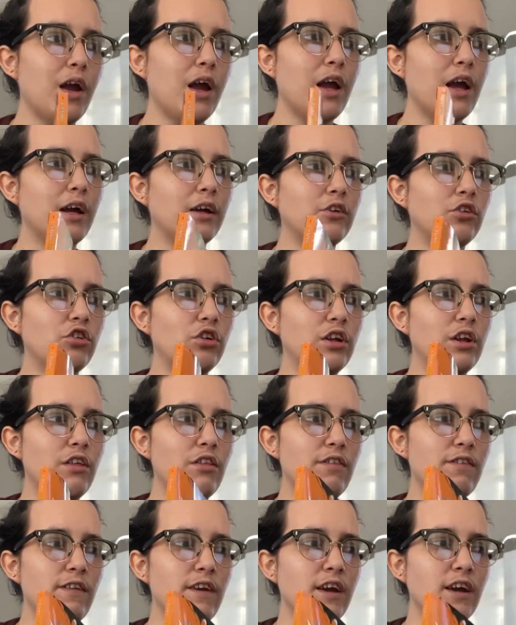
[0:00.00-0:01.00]
I actually
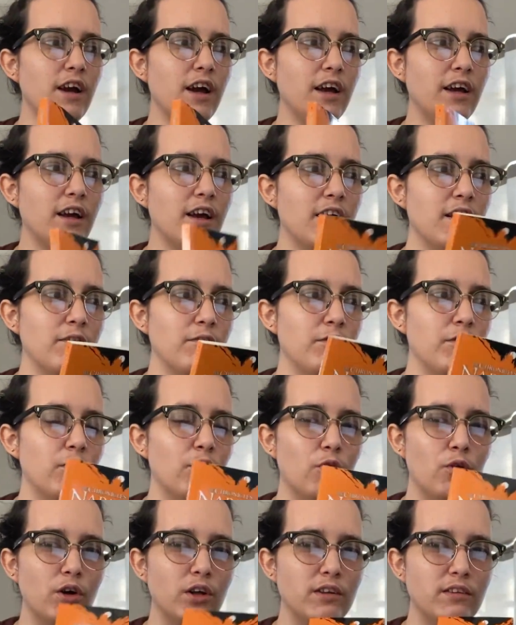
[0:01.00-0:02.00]
think I have the
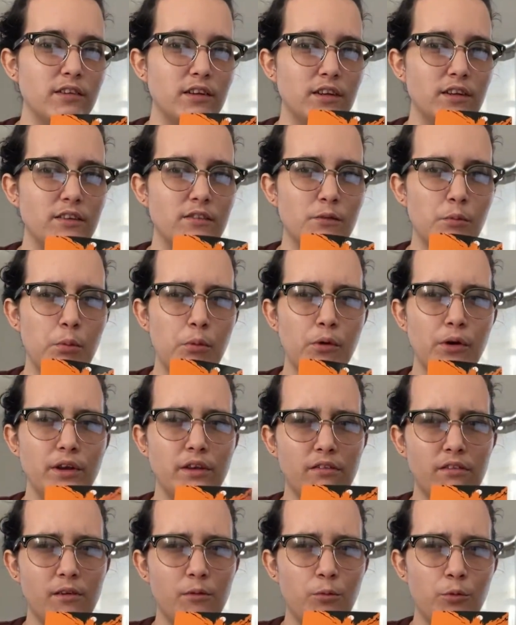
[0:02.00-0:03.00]
horse and his boy
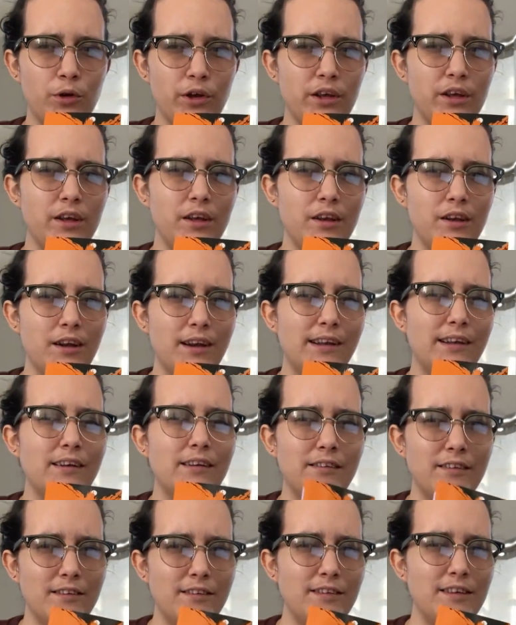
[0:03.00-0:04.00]
somewhere in
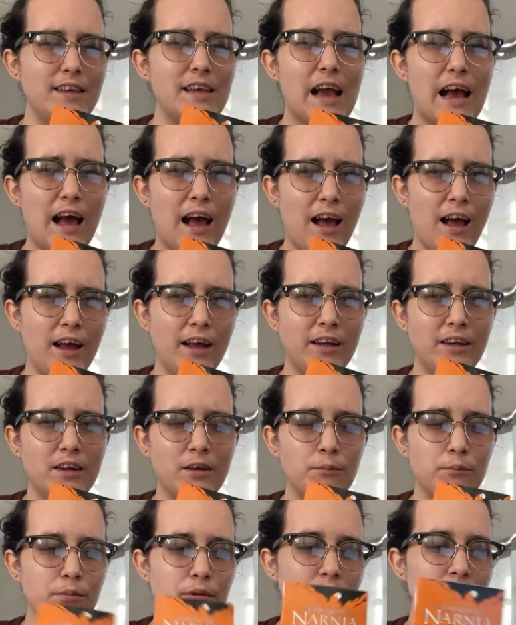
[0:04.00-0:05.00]
the I
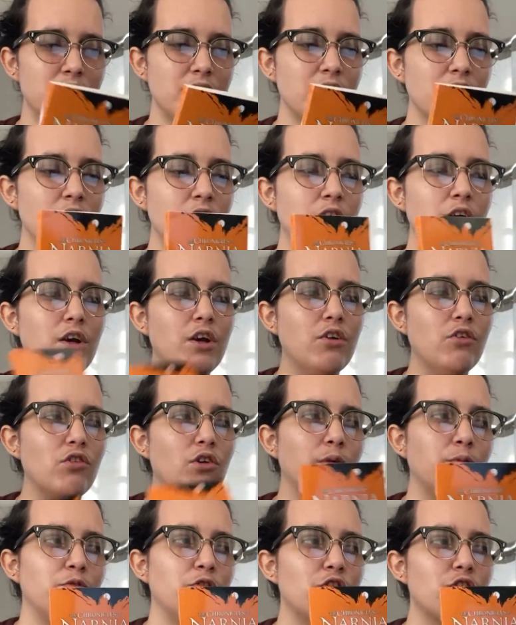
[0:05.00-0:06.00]
numbers. So
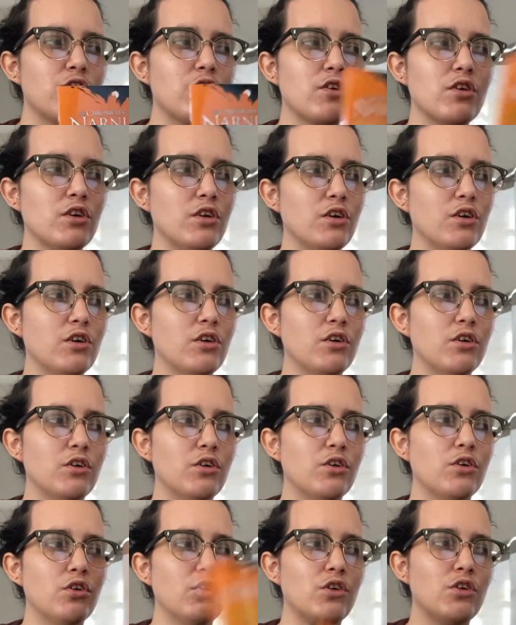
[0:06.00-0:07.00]
I'm just gonna
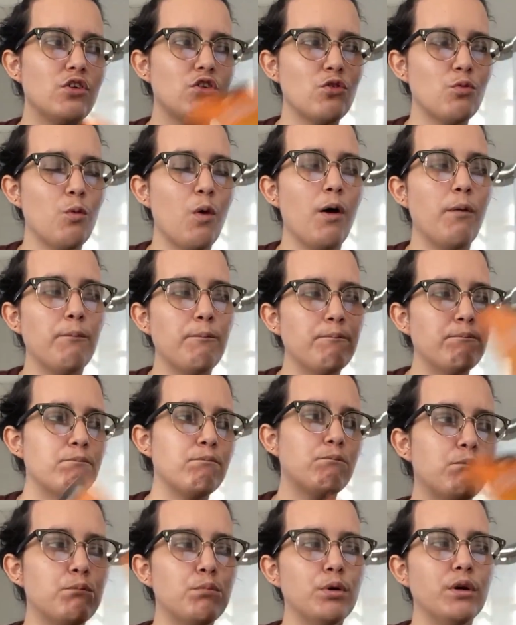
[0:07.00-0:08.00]
swap
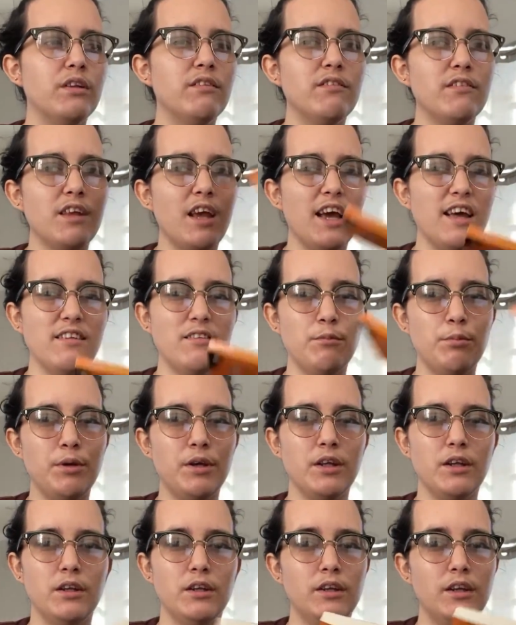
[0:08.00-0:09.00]
Prince
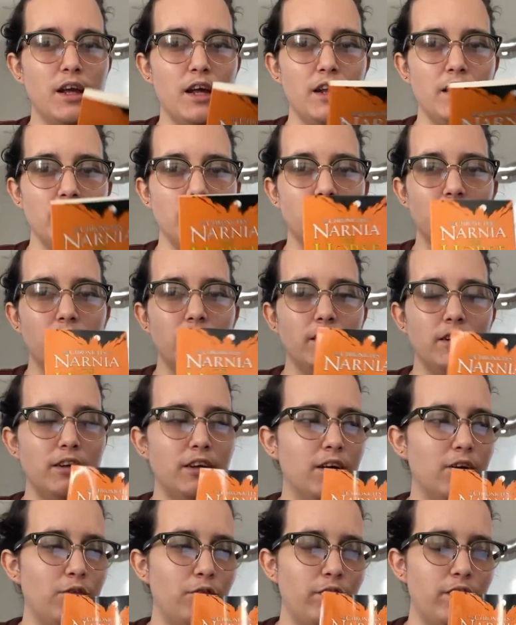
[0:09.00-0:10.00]
Caspian and that and
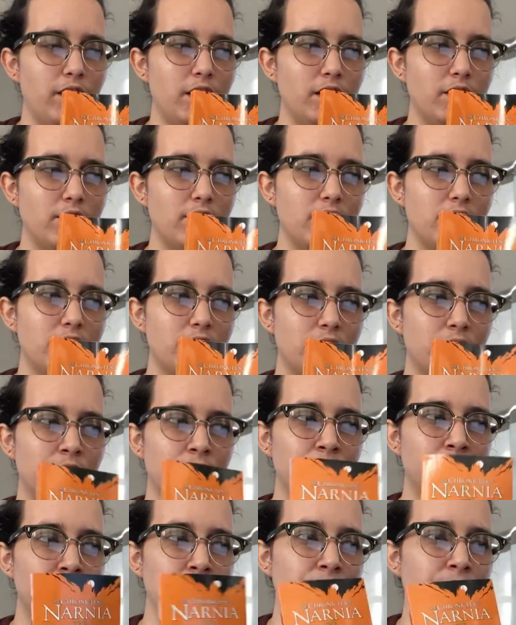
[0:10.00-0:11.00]
count this.
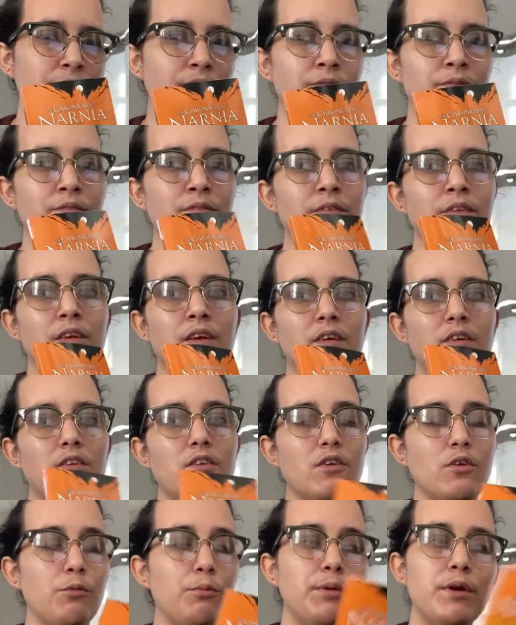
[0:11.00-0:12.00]

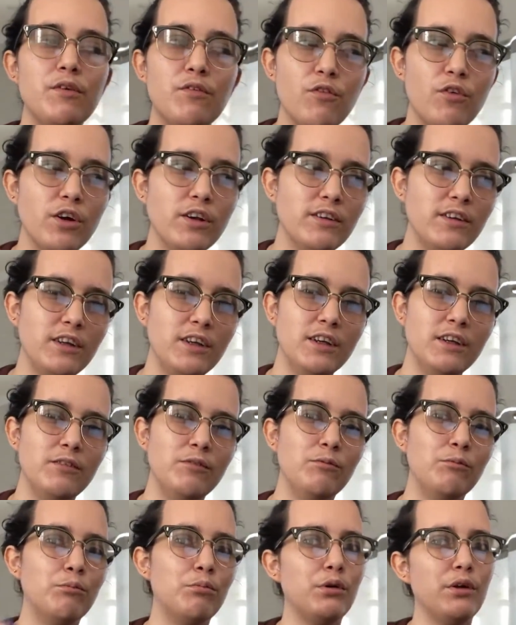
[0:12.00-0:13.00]
So
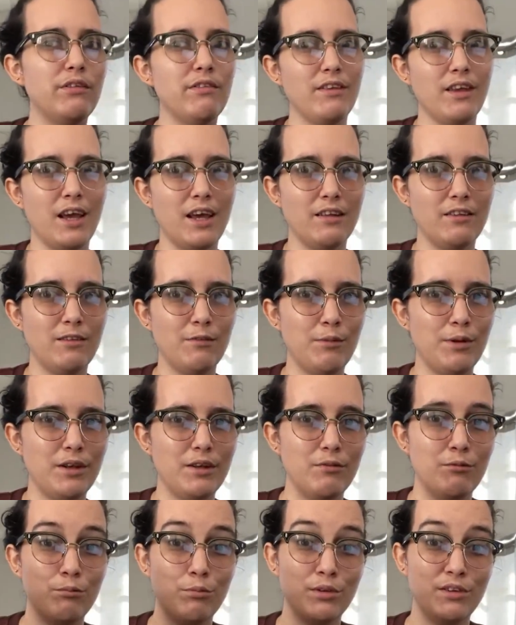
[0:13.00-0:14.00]
B14, Prince
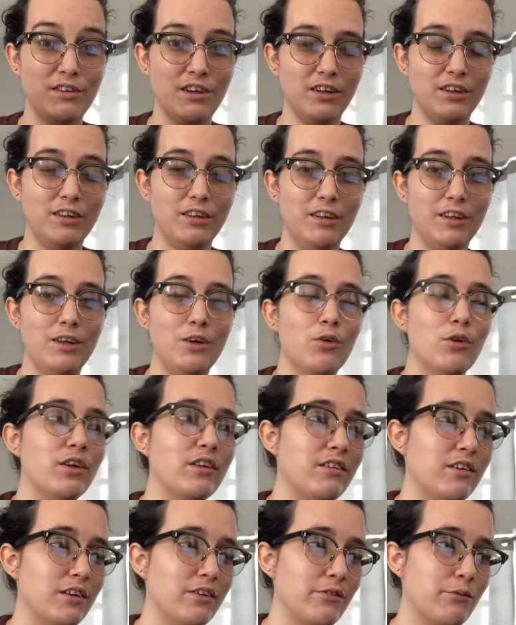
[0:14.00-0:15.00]
Caspian, but technically
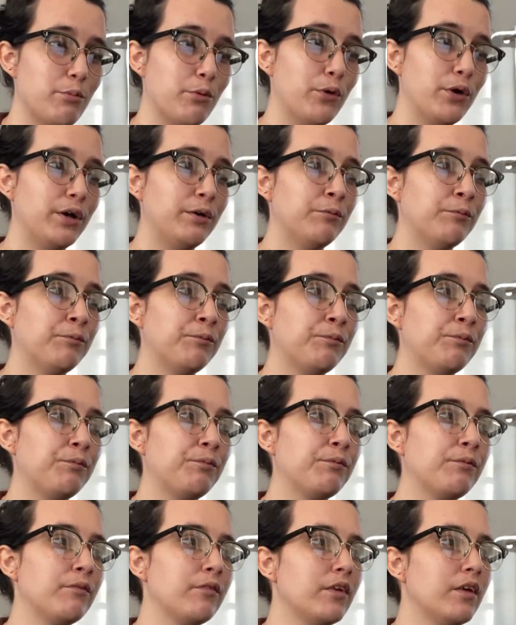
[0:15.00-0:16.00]
Horse and His boy.
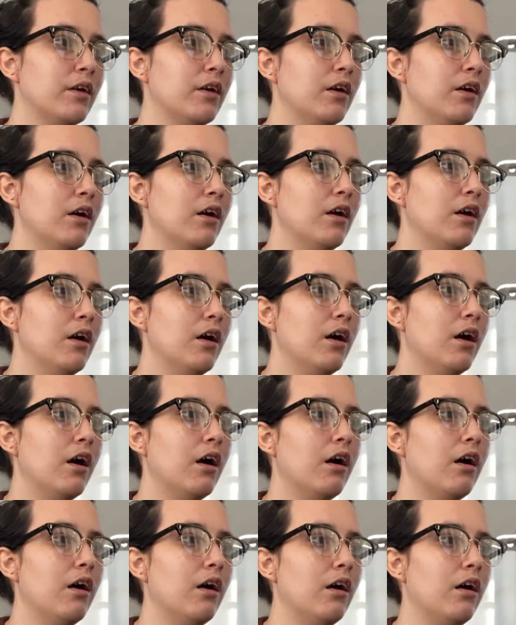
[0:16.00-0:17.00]

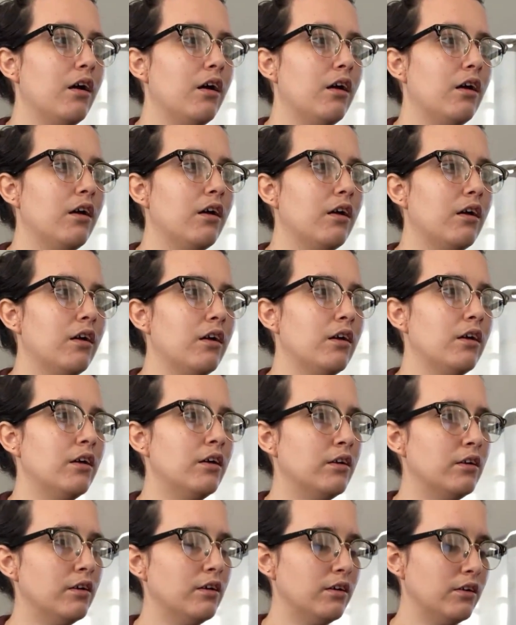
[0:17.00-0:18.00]
Uh,
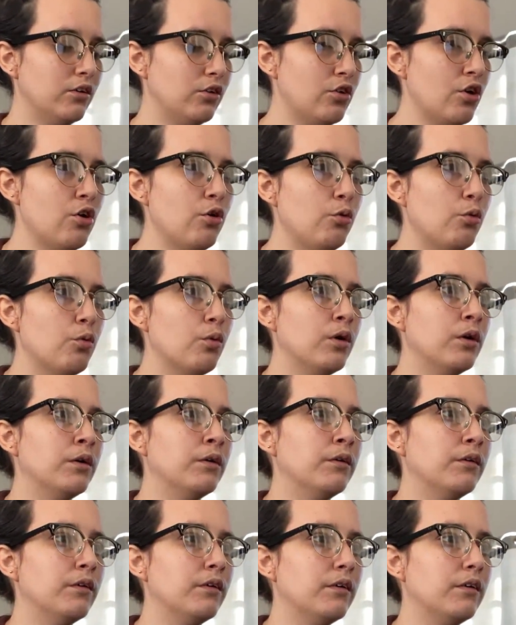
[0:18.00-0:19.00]
two.
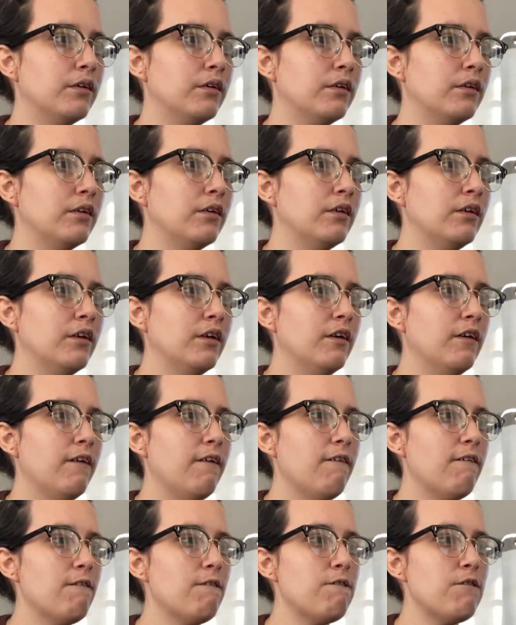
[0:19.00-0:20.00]

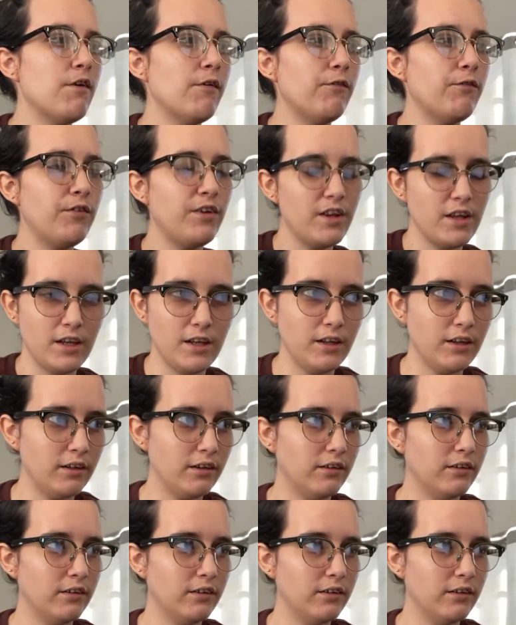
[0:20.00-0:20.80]
50.